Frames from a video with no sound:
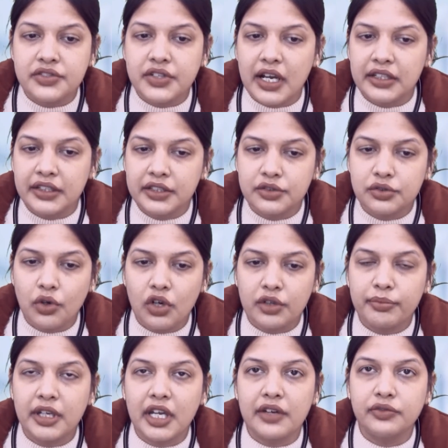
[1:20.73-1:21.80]
Child in
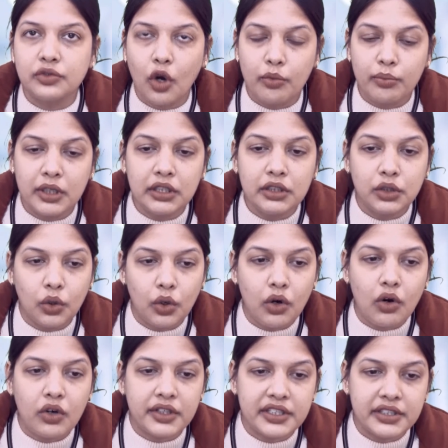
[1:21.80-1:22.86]
shock may have normal, low,
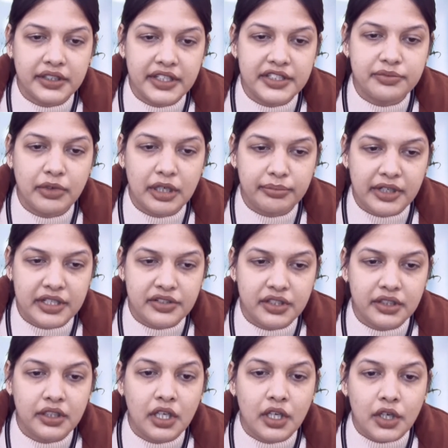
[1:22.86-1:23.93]
or increased blood
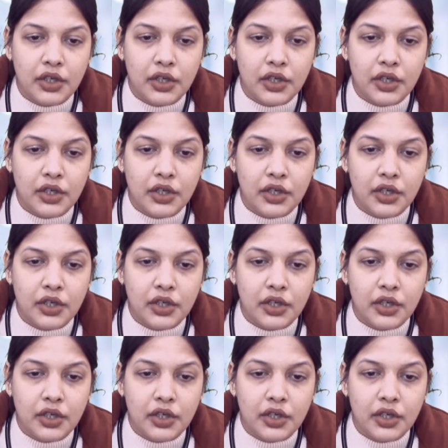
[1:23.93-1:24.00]
pressure.